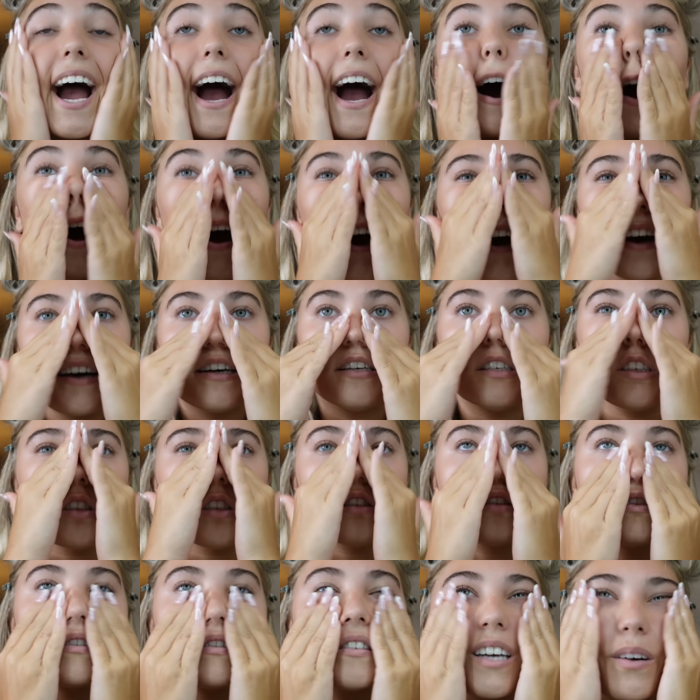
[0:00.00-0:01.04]

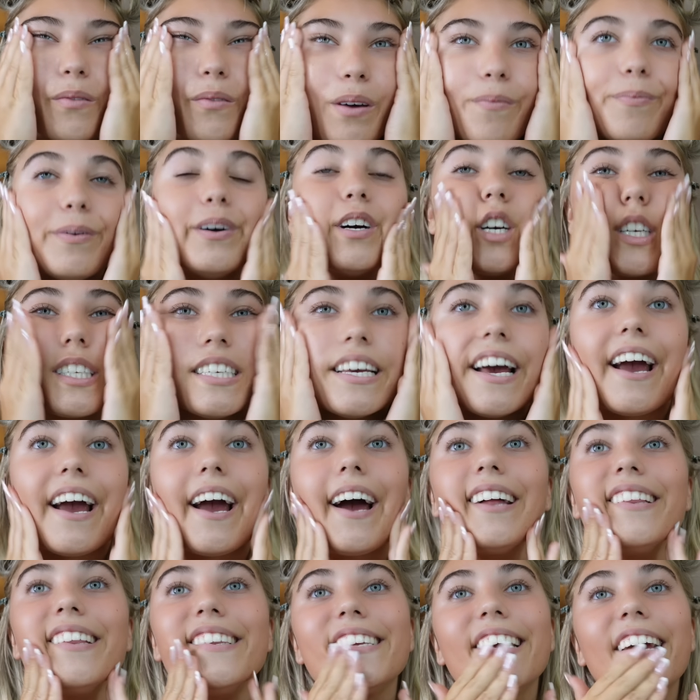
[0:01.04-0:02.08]
And so we booked
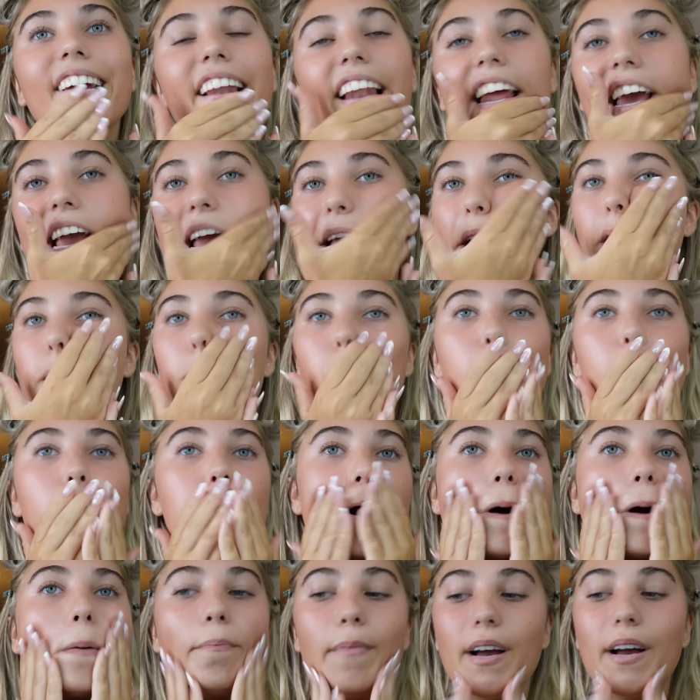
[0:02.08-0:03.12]
it and Tilly
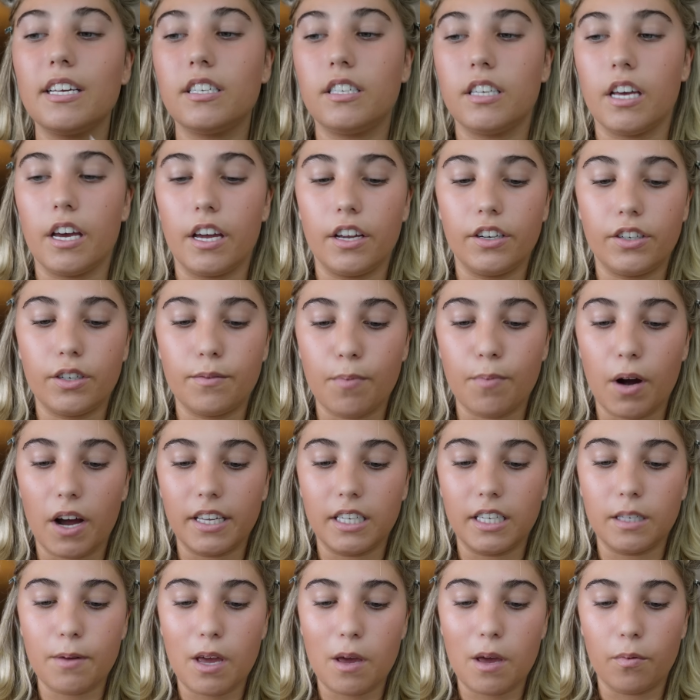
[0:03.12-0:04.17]
got messaged by
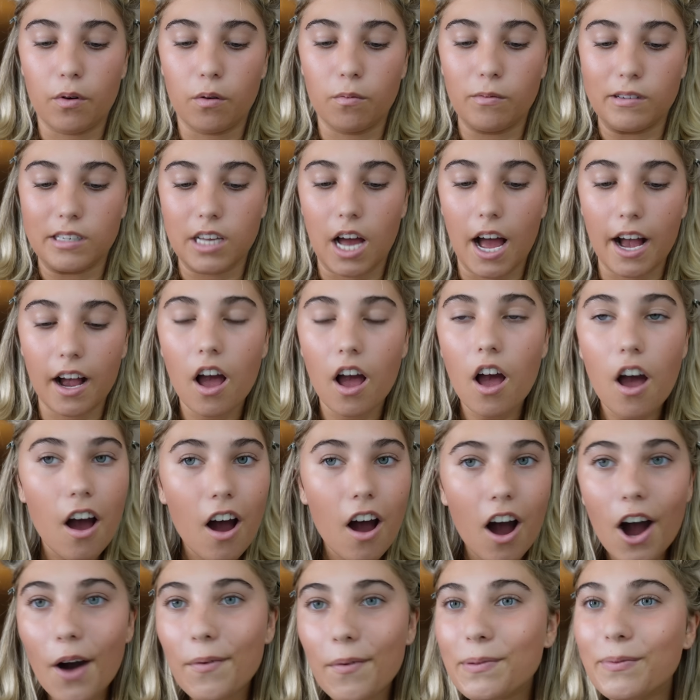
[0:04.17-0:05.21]
these people and was like,
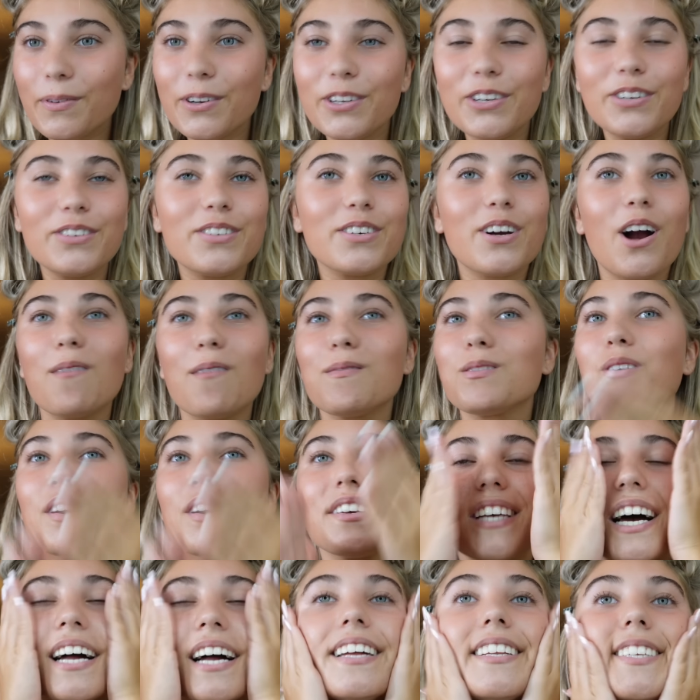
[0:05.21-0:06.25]
oh, we want you to come to
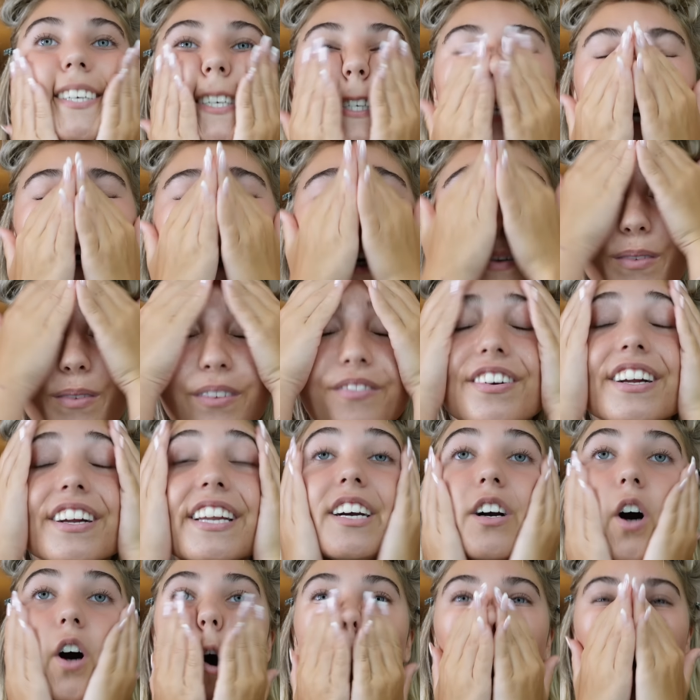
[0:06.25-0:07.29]
our silent disco, it'll be
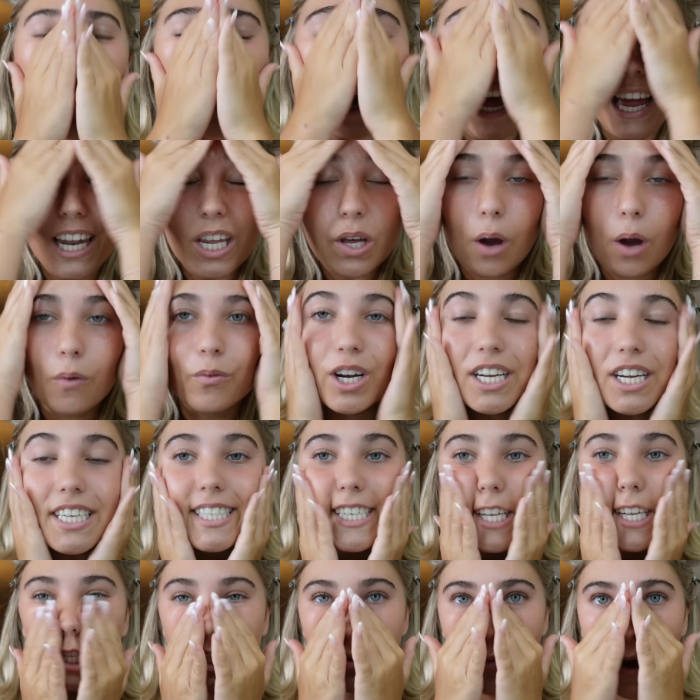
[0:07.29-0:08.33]
really cool. Anyway, we
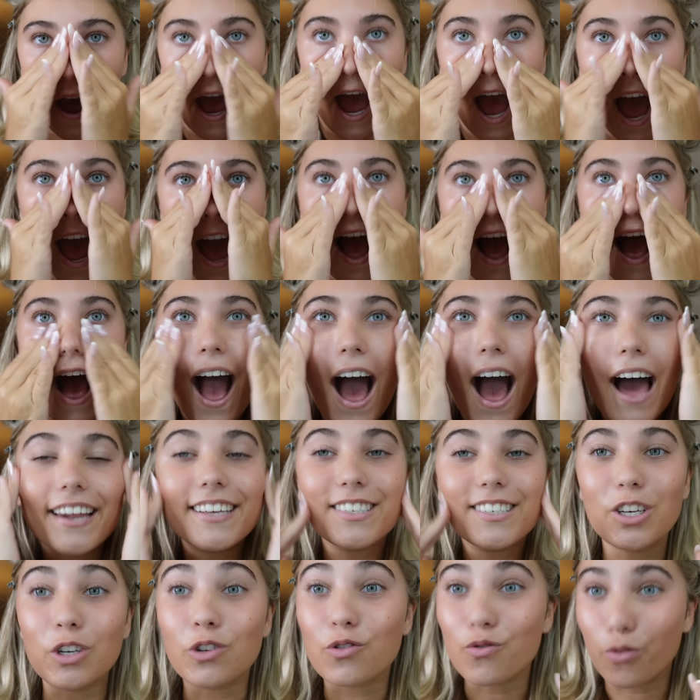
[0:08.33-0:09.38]
looked into it and
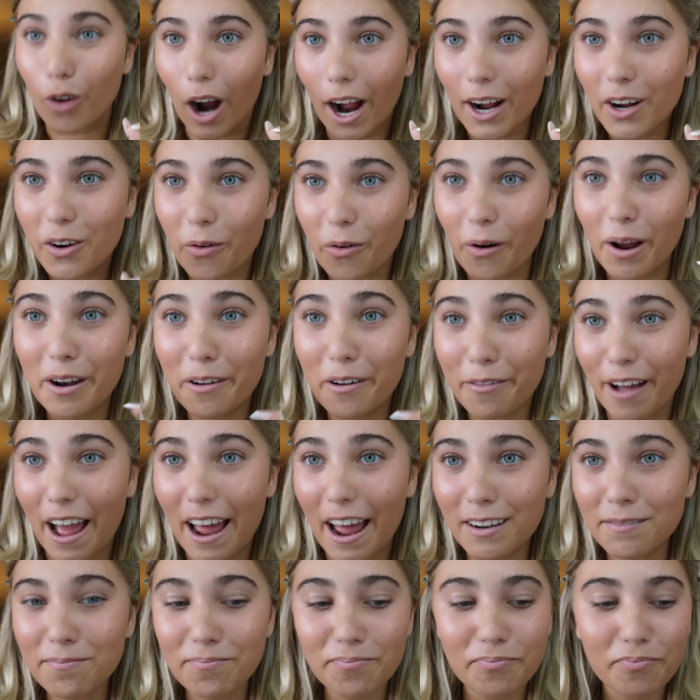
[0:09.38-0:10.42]
it's a drag queen
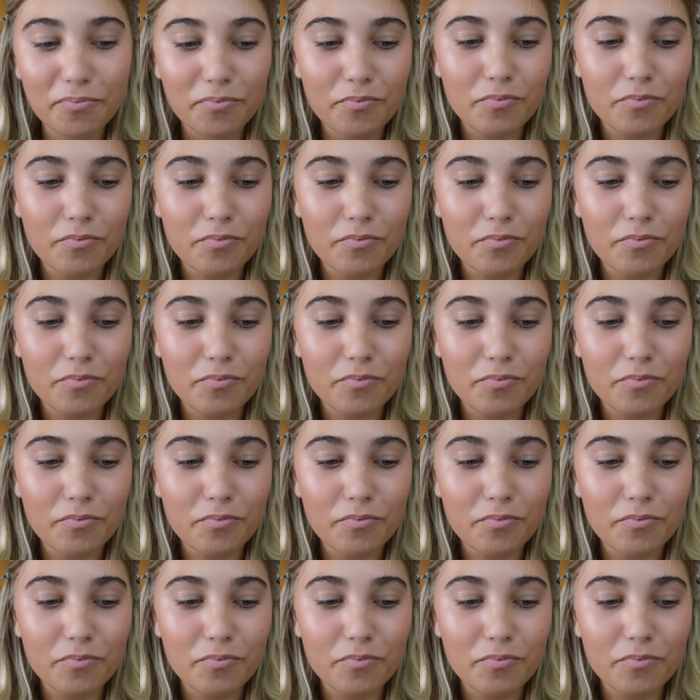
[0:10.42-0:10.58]
event.